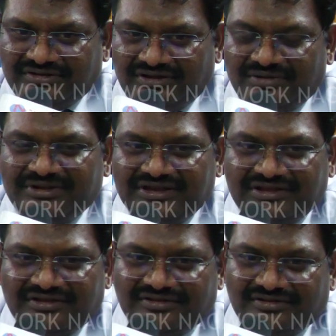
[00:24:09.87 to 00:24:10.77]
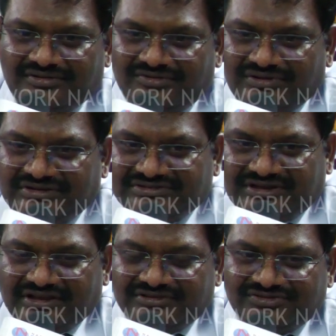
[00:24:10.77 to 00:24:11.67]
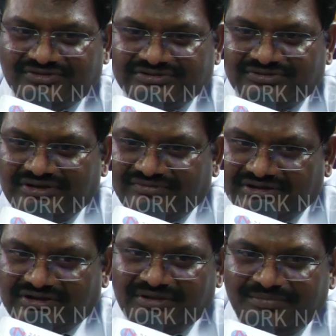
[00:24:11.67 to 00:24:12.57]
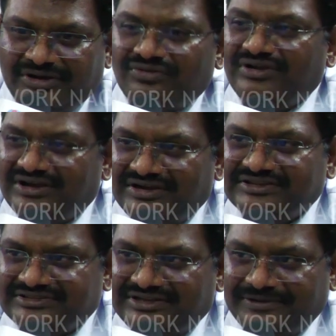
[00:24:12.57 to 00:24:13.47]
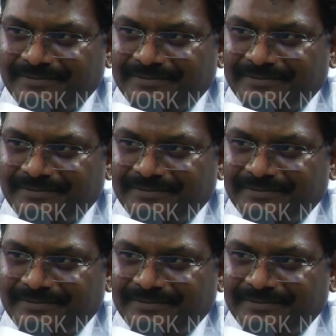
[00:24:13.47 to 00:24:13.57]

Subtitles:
Normally, no, it strikes to us only we call petrol and diesel,